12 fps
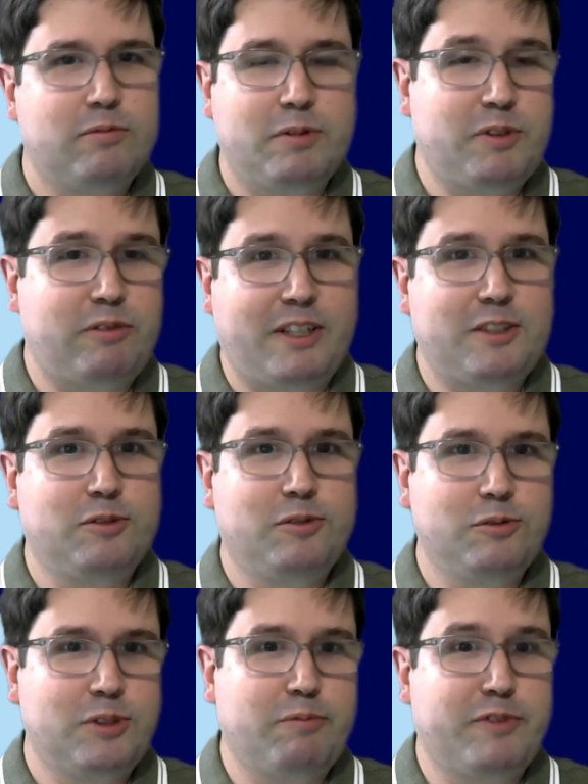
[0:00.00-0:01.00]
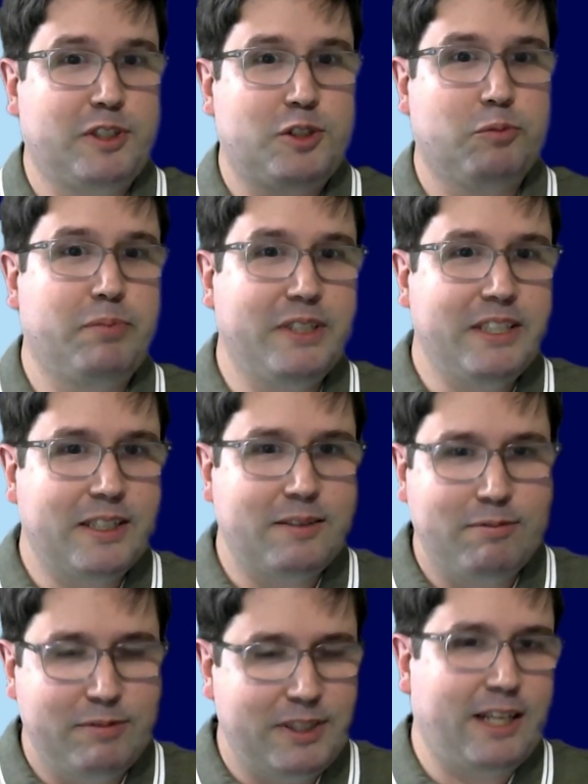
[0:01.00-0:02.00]
When we try to do something too big,
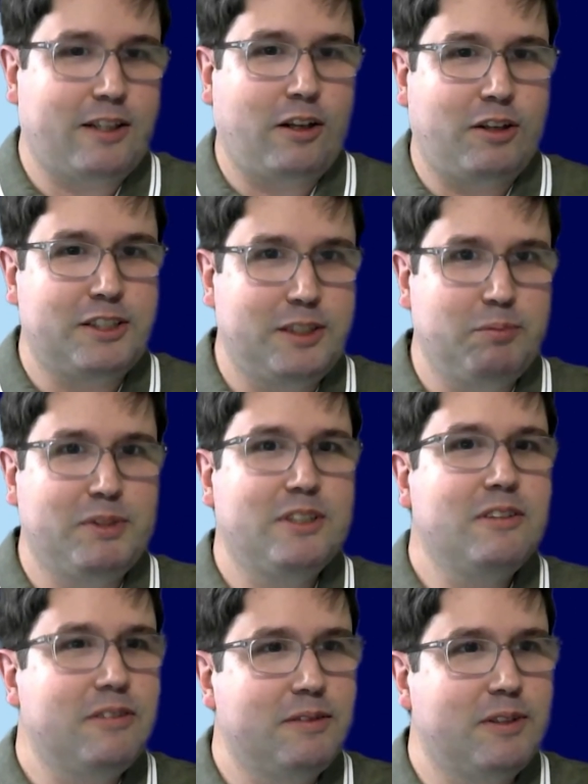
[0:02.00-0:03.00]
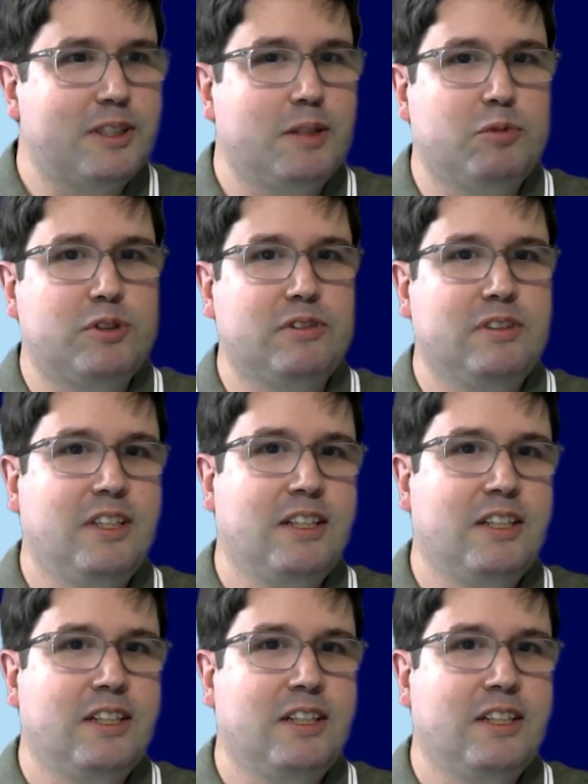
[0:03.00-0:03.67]
we get lost in the middle and not able to